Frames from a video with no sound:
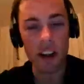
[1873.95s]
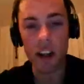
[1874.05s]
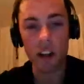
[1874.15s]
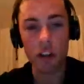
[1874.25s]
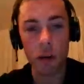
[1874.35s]

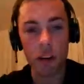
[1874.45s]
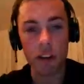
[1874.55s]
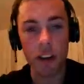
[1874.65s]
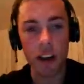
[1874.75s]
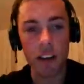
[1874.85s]
any
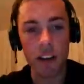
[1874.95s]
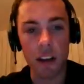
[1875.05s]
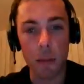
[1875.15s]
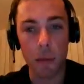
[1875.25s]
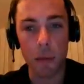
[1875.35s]
interest in
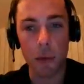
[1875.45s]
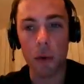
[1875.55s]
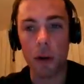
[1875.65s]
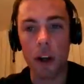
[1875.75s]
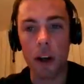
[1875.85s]
attacking
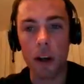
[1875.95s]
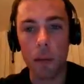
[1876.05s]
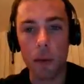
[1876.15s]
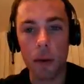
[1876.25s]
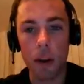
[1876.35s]
before the
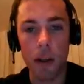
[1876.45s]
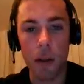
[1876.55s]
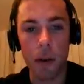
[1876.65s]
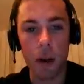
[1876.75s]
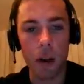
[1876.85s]
climb,
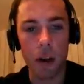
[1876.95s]
and